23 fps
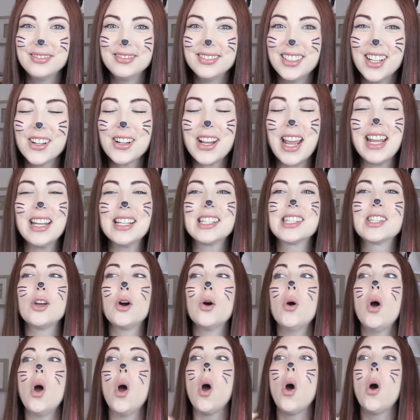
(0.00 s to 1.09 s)
Okay,
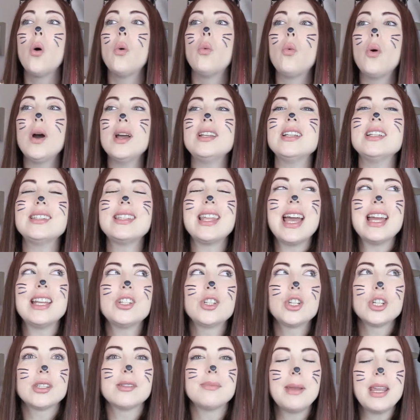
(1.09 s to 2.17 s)
so what did that
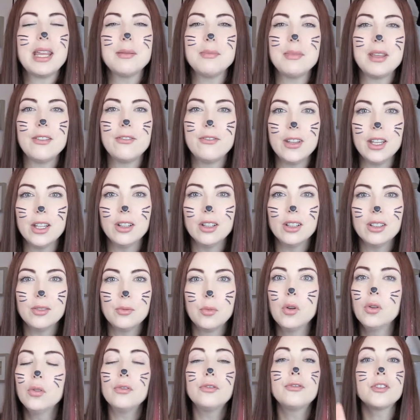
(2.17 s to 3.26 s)
just make me feel?
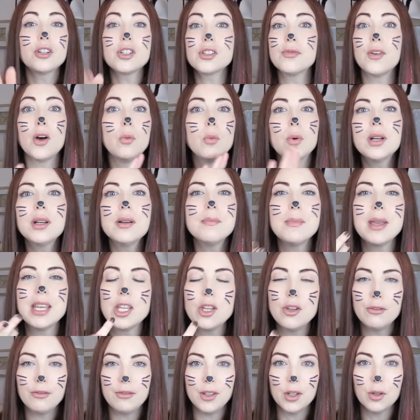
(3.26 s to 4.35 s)
Well, first of all, what did it make
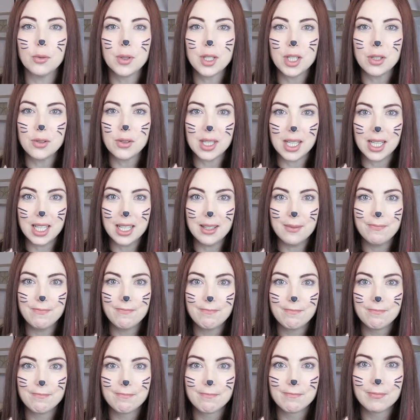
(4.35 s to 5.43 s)
you feel when you did it?
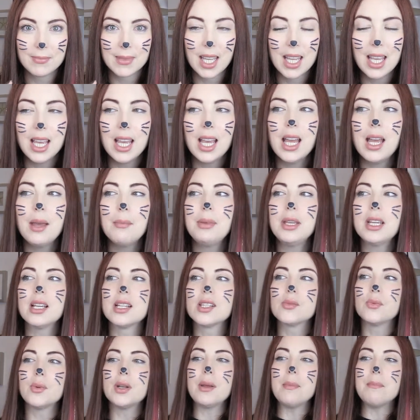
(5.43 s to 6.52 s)

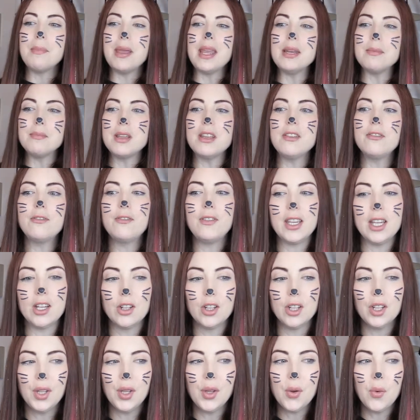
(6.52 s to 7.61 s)
Because what it made me
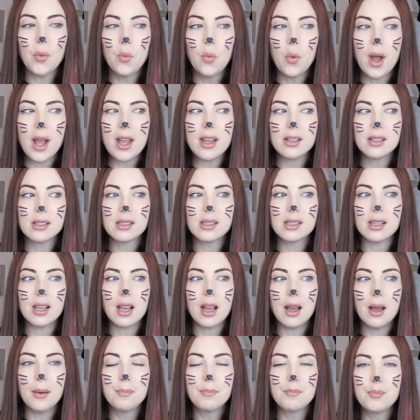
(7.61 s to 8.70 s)
feel was
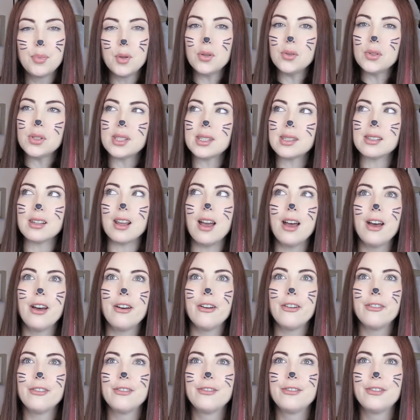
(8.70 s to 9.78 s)
a boost
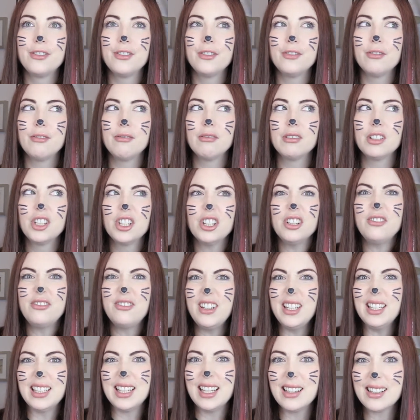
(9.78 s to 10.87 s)
of good
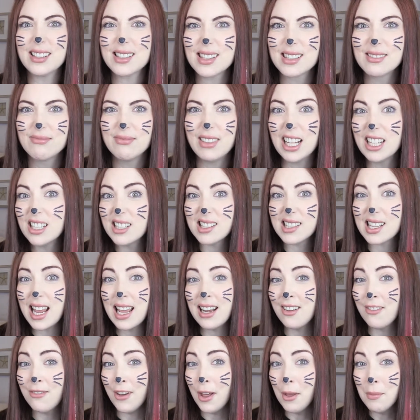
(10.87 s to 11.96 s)
feelings. I just
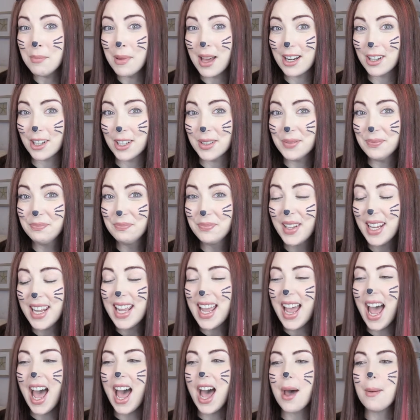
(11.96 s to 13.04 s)
kind of felt better.
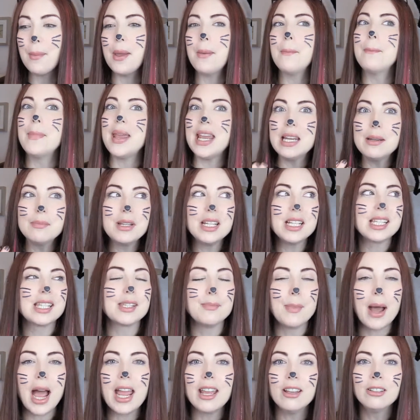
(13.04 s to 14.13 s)
It made me
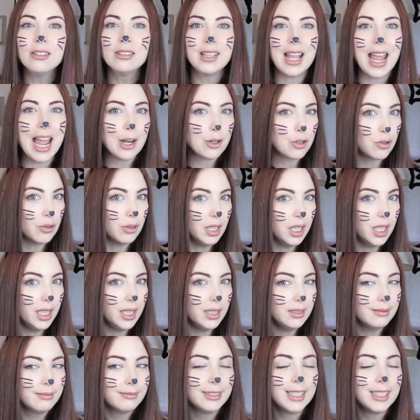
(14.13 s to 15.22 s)
smile naturally.